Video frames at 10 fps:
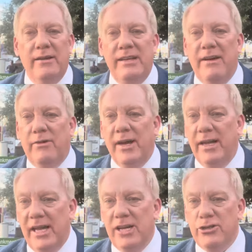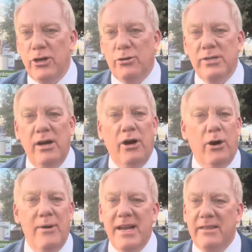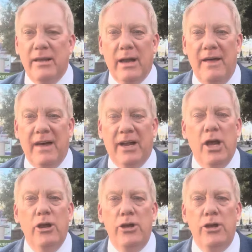never in earshot, or anything like that.